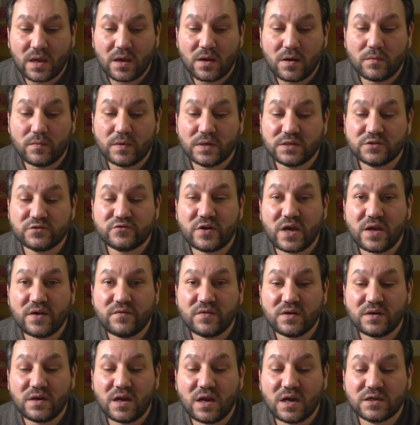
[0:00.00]
When
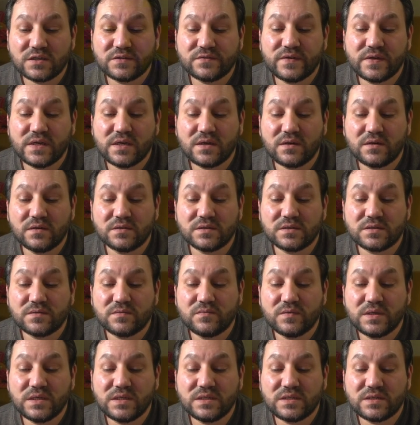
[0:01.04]
driving large vehicles,
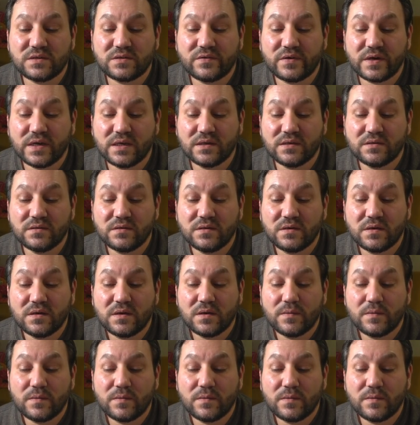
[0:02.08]
windscreen,